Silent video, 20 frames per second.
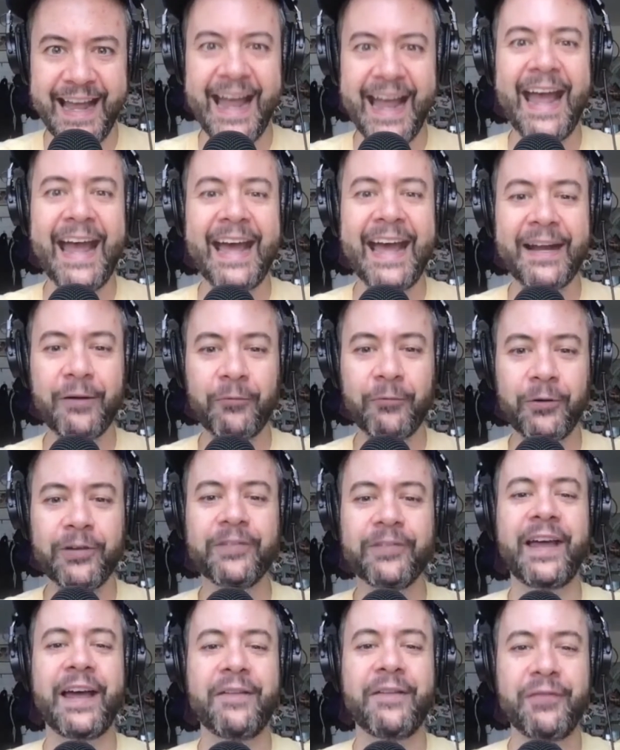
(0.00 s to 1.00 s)
And it
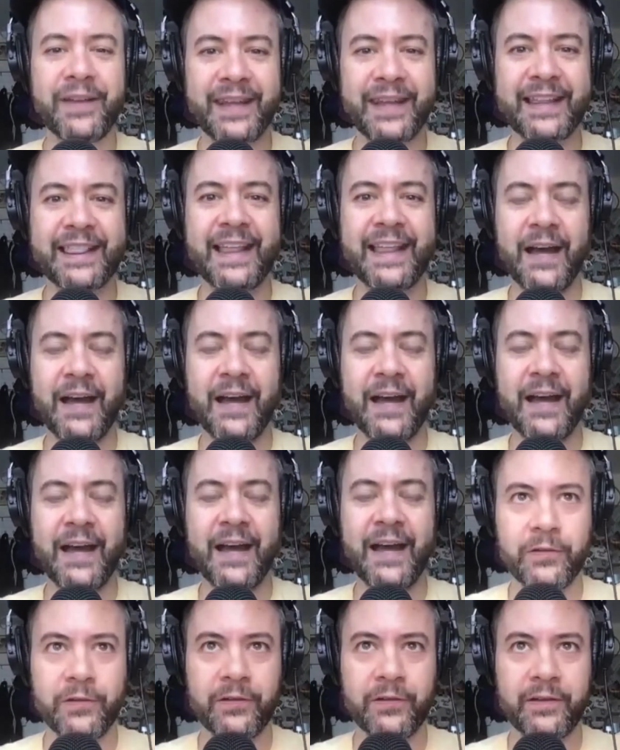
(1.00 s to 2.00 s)
was, I feel like that
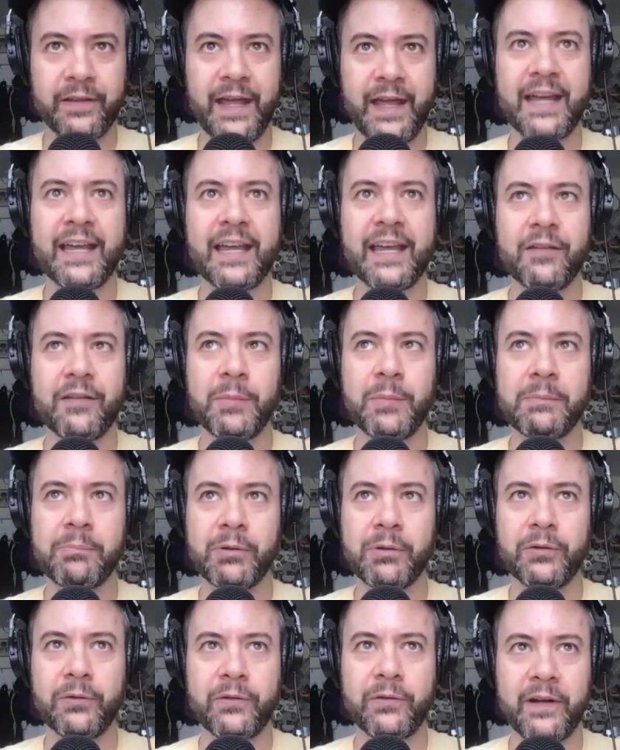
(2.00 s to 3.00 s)
was, that gave me
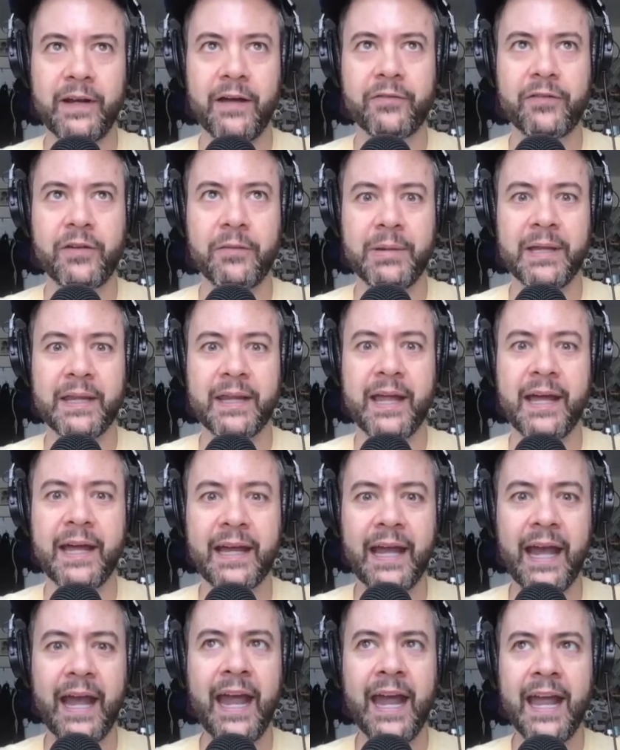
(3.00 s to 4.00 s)
blues enough to be
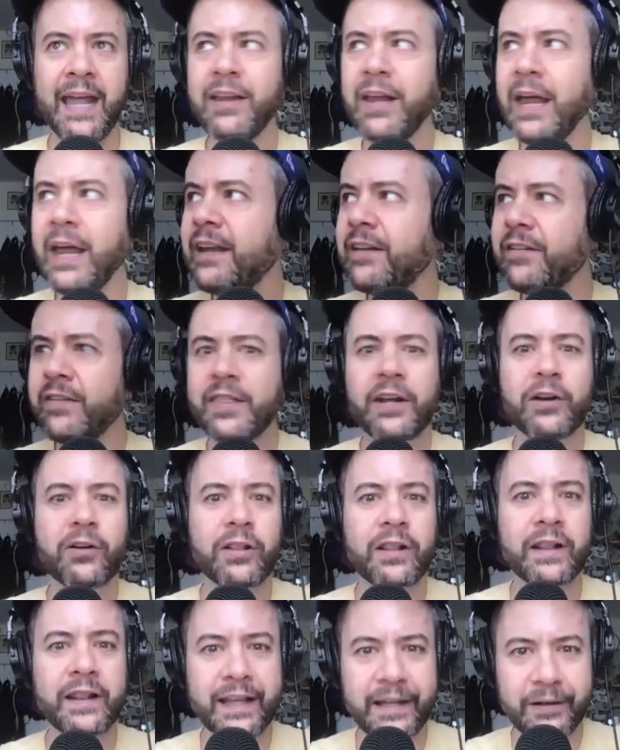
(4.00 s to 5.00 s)
like, is there
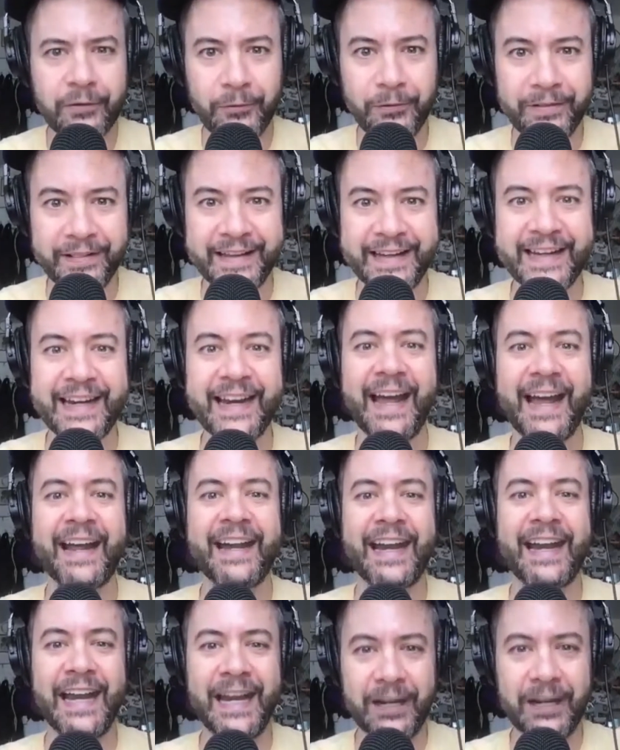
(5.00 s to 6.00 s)
literally
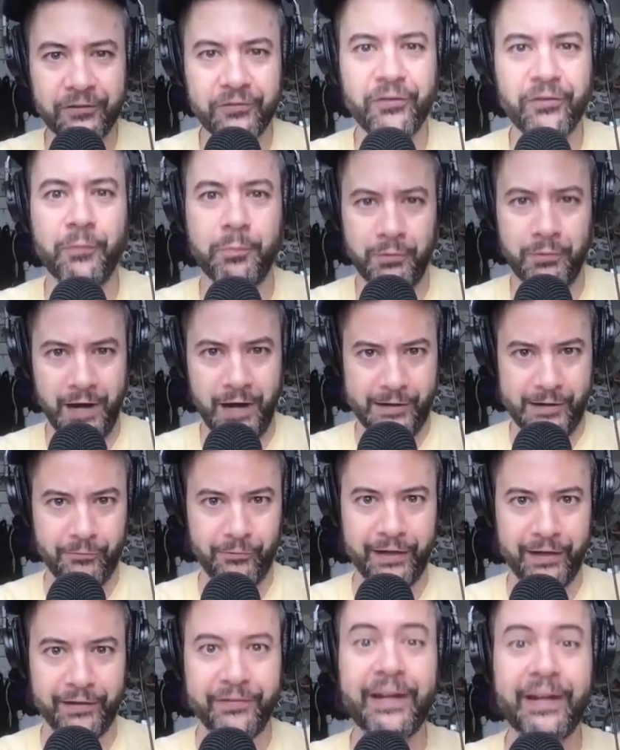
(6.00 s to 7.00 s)
an inch of
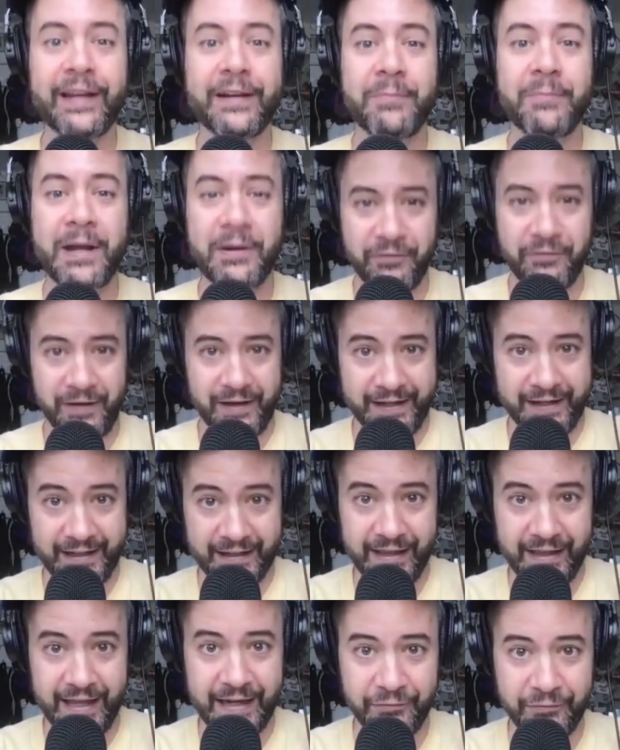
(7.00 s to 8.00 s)
progress in my fucking
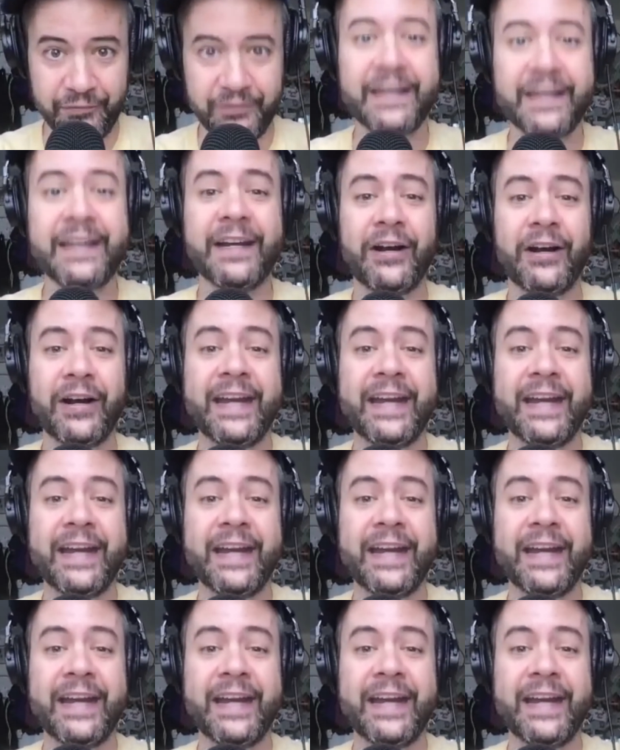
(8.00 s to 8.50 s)
life here?